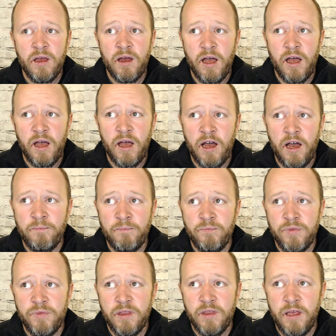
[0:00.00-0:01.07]
And
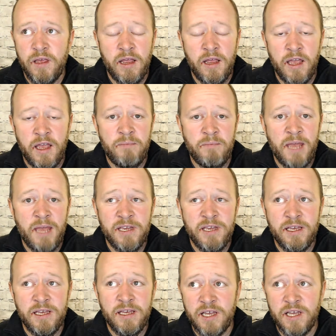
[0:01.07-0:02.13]
maybe
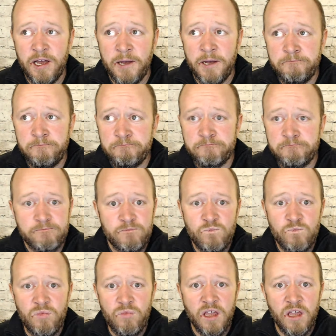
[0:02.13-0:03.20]
it's
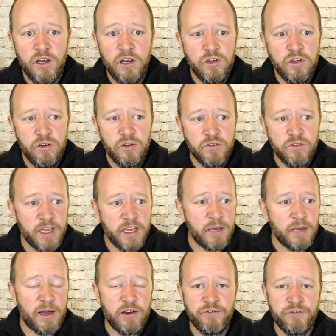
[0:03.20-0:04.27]
you know, you think
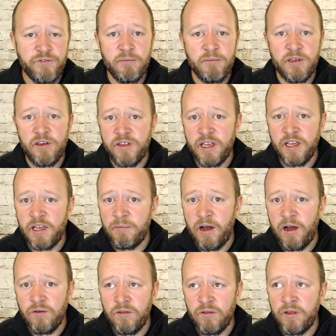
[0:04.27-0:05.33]
about your family, you think
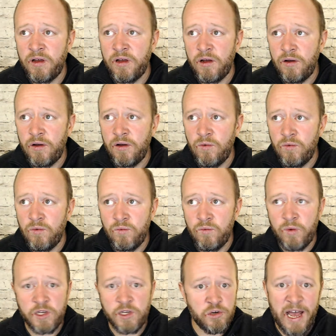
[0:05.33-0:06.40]
about what
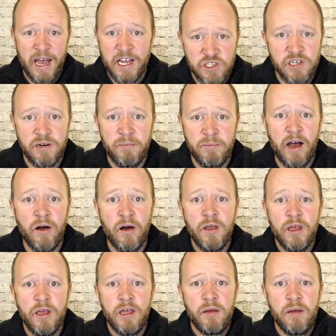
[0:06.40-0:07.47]
you're passionate about,
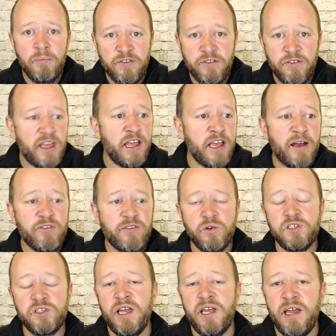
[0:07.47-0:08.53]
but think about
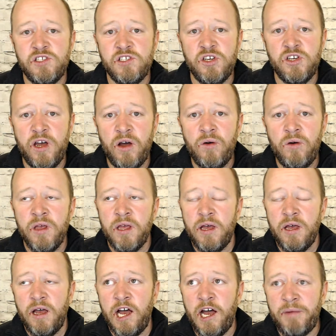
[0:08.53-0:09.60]
those things. You know,
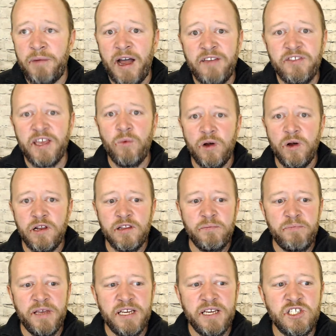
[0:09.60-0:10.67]
I think one of the
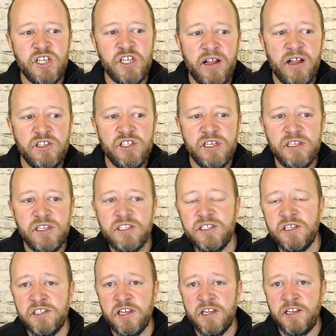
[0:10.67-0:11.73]
biggest challenges
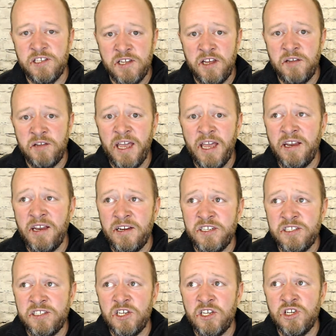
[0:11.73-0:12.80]
is in making a
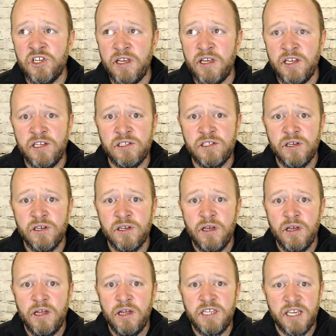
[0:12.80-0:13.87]
decision is
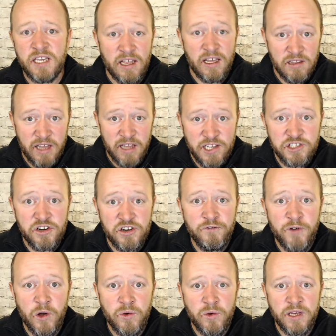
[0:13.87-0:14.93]
to get laser
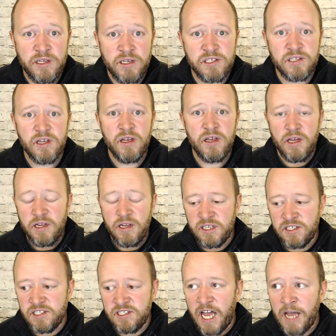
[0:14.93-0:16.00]
focused, to
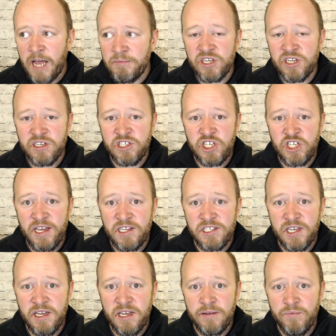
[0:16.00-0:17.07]
stop
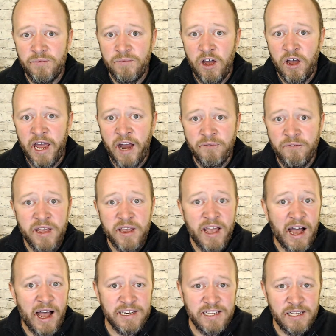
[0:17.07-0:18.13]
chasing every
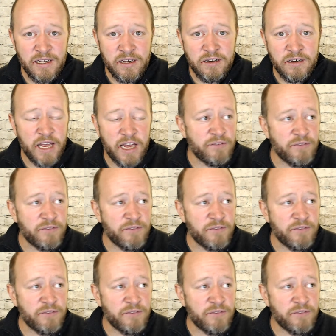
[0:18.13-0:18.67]
idea, every